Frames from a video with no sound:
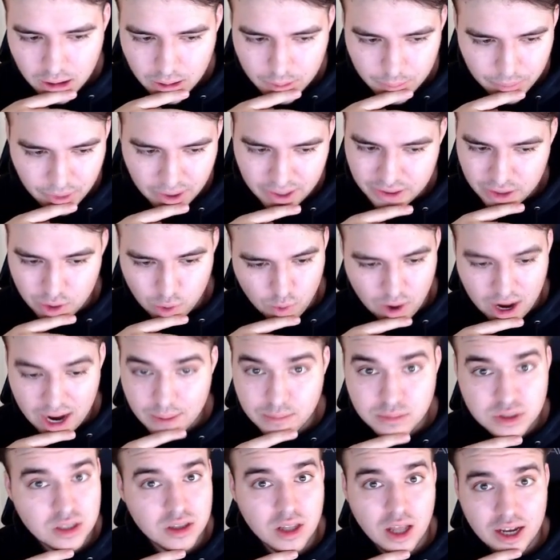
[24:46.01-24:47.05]
But the
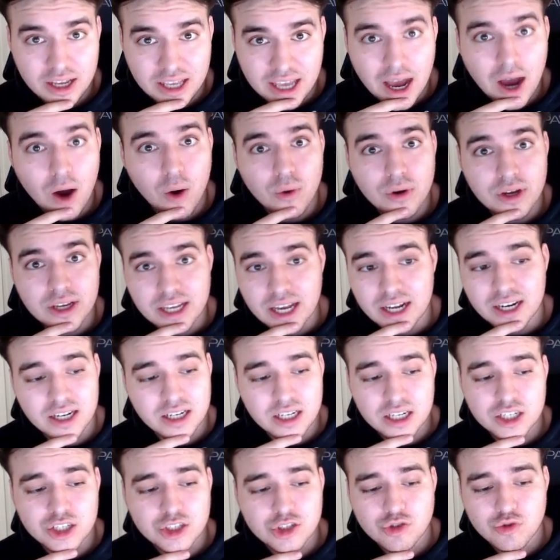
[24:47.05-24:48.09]
Rams luck out, get an
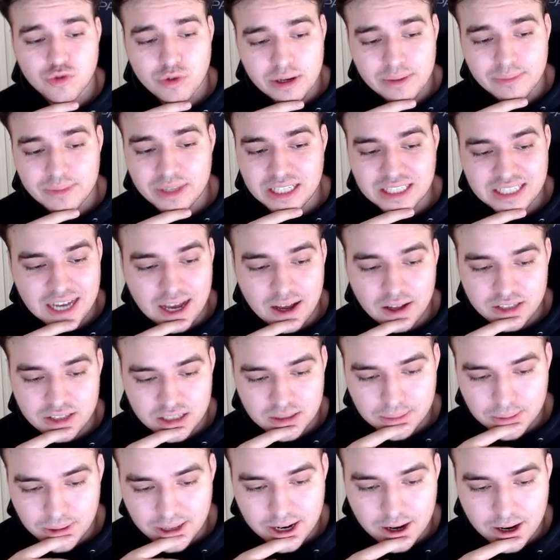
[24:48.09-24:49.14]
extremely
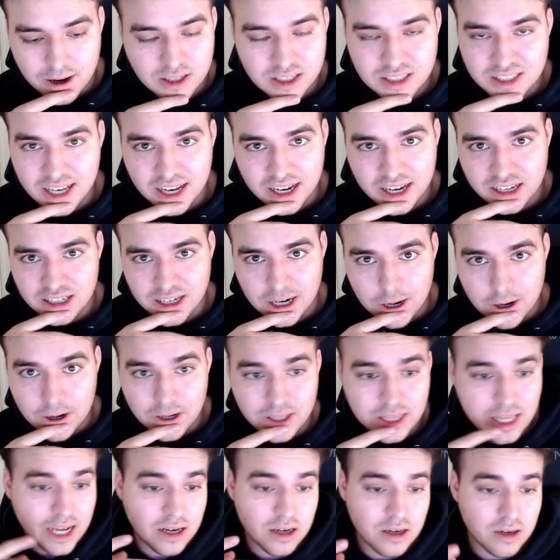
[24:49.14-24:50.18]
talented player in a secondary
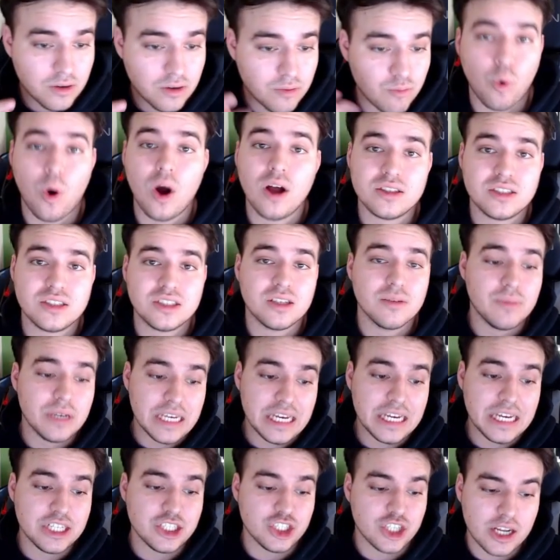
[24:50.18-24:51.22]
that wants to be
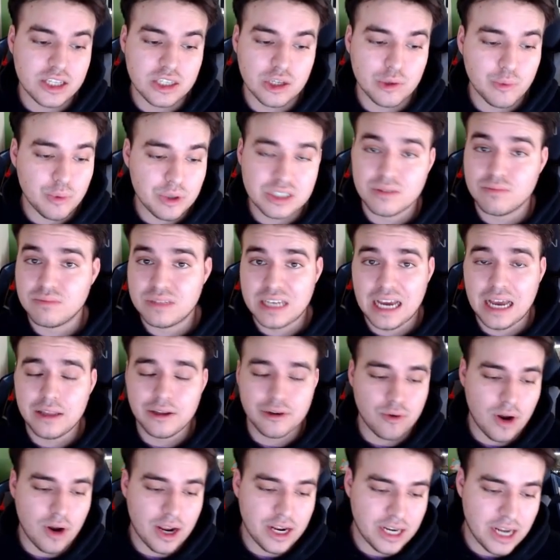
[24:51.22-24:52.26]
injected with some
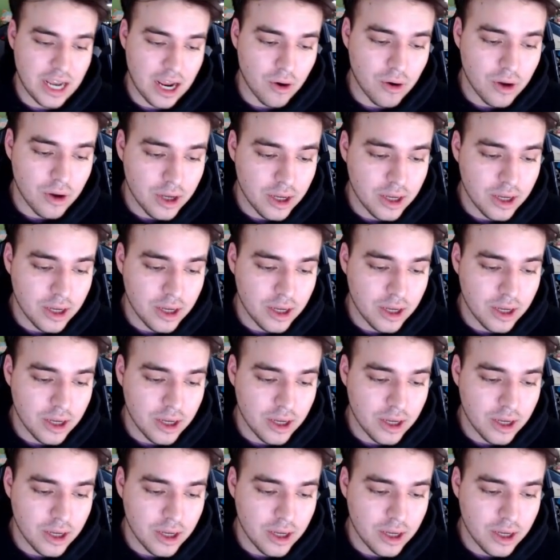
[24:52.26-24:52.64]
talent right now.